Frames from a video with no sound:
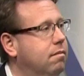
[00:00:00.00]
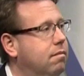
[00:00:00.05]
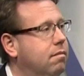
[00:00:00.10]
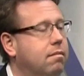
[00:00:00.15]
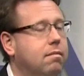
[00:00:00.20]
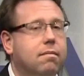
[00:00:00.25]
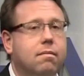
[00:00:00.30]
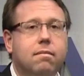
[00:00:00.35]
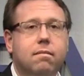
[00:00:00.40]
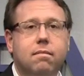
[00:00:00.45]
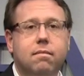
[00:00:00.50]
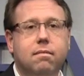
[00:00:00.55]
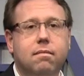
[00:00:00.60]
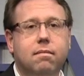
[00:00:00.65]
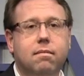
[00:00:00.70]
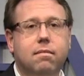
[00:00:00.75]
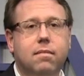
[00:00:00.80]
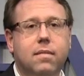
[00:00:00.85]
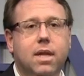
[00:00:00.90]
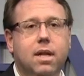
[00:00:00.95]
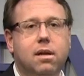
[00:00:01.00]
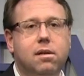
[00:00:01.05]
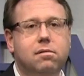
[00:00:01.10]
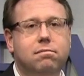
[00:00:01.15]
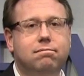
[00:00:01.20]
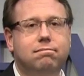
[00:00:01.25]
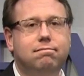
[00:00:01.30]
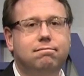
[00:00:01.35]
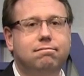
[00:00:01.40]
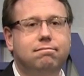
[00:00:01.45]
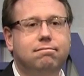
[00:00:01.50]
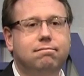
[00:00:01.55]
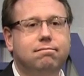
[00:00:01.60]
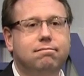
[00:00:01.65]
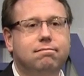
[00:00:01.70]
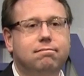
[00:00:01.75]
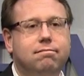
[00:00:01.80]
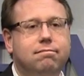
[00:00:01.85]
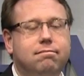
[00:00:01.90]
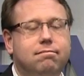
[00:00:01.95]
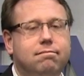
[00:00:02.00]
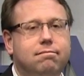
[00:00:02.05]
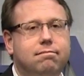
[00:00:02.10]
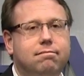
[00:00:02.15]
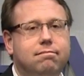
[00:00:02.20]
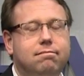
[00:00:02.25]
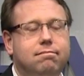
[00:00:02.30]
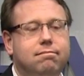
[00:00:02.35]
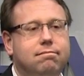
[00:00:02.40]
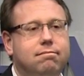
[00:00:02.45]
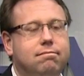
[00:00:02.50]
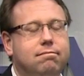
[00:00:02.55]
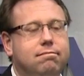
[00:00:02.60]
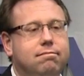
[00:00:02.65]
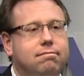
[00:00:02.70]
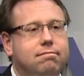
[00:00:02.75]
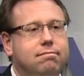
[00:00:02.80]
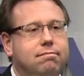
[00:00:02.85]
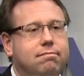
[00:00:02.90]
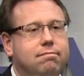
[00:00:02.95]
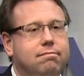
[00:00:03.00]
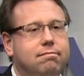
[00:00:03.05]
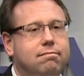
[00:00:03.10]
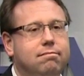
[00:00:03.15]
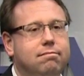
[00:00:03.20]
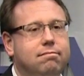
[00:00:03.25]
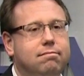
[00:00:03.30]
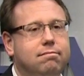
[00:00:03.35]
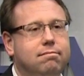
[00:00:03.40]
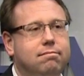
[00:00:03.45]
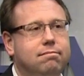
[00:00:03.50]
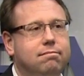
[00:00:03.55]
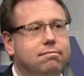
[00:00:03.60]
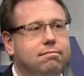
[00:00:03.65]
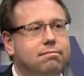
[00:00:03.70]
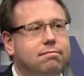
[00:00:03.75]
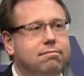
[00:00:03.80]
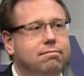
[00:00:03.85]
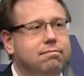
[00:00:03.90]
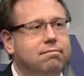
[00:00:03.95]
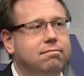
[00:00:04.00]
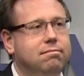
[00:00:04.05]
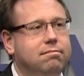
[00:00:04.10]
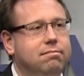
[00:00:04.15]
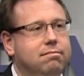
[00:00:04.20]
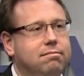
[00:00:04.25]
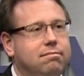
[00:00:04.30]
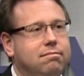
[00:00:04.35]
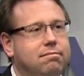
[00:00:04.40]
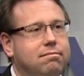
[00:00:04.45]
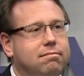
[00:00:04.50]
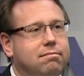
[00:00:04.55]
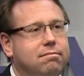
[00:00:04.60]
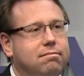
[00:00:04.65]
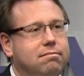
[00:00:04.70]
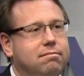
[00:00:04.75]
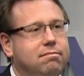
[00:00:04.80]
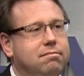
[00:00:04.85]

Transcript: (not speaking)